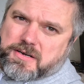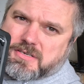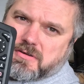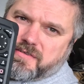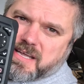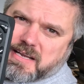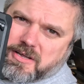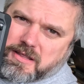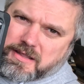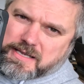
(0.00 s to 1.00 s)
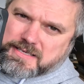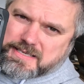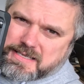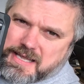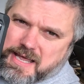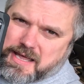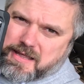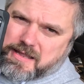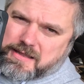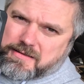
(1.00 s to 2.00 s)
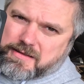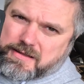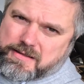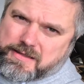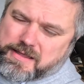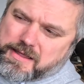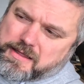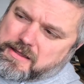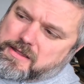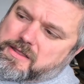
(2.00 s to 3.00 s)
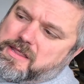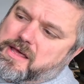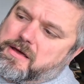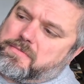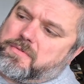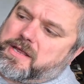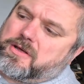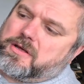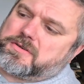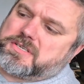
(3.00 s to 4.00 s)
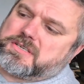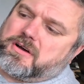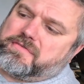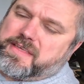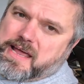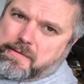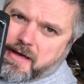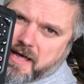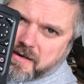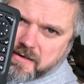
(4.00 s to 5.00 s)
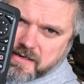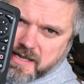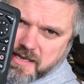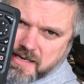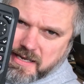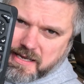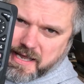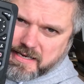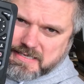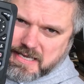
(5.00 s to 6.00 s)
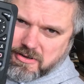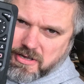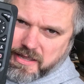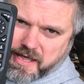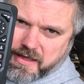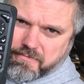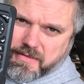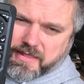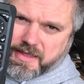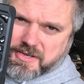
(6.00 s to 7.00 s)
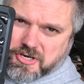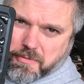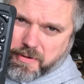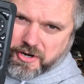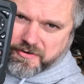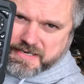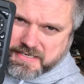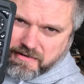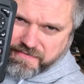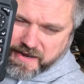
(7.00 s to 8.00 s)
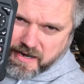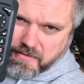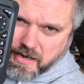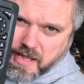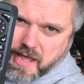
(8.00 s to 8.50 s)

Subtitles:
So if you take a look, that's the what do you call it, just off the Isle of Man, and you can kind of see all the Chartplottery stuff there.